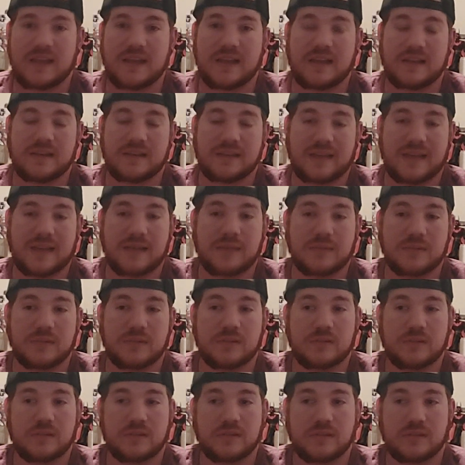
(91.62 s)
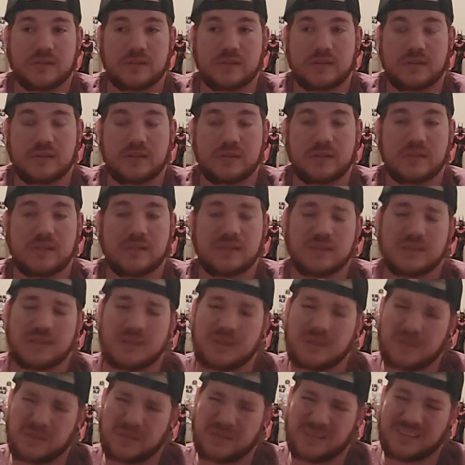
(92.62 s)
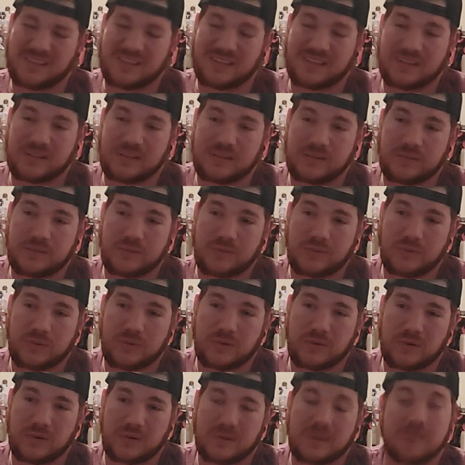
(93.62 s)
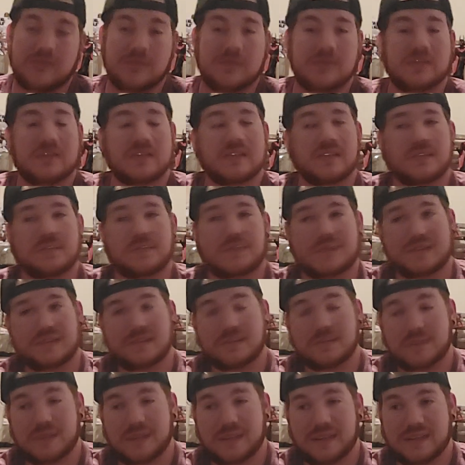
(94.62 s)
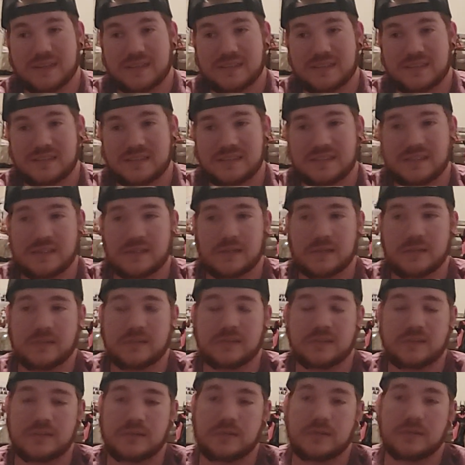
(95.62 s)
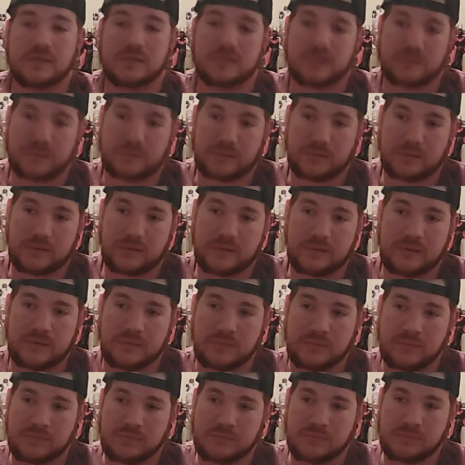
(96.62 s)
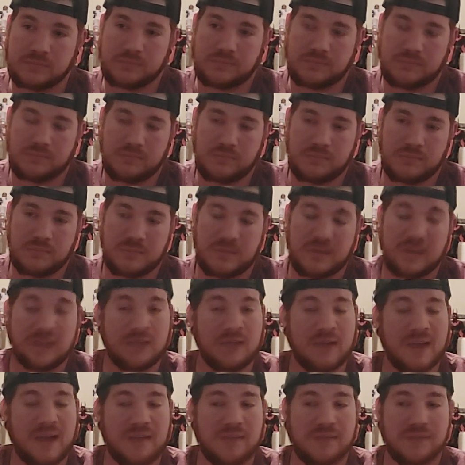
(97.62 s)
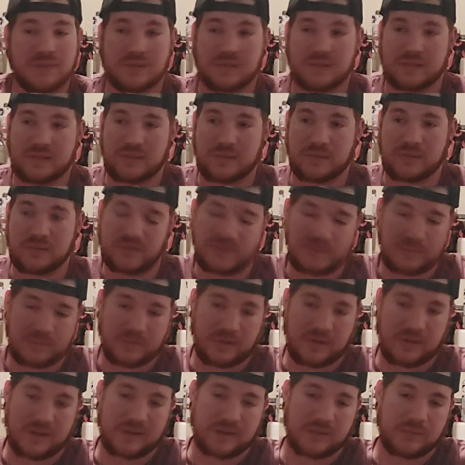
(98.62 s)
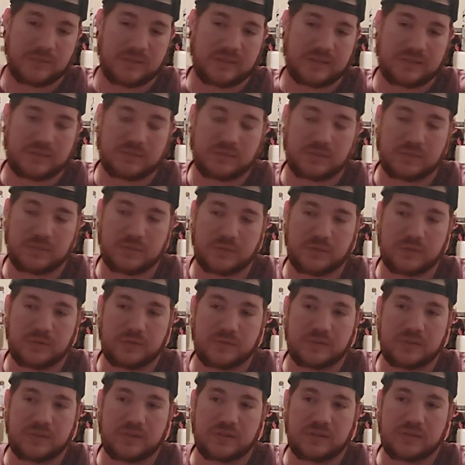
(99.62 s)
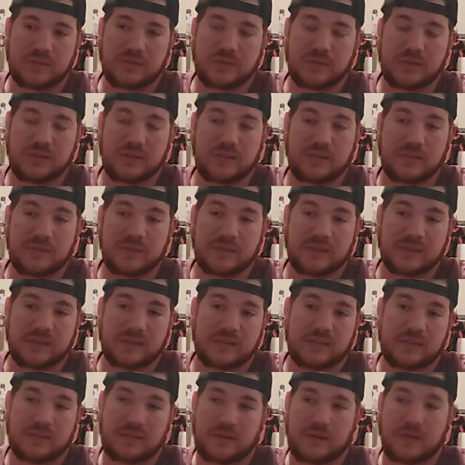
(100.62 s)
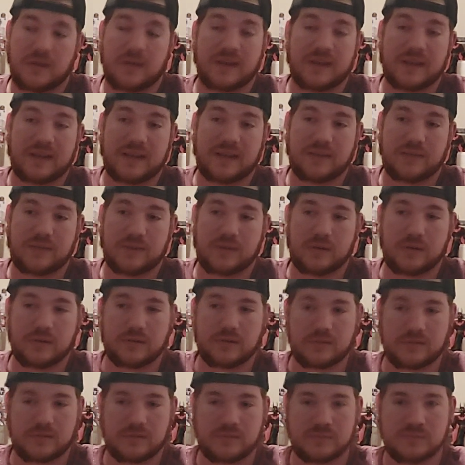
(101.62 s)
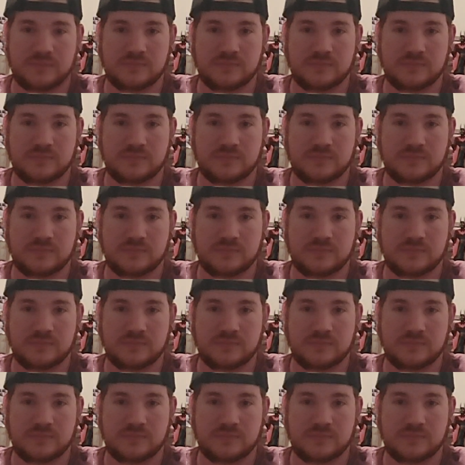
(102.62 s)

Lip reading: And the game just looks good. It looks good on the 64, or even with expansion packets, it still looks good. But graphically, it was upgraded when it was moved to the Switch because it's the arcade version,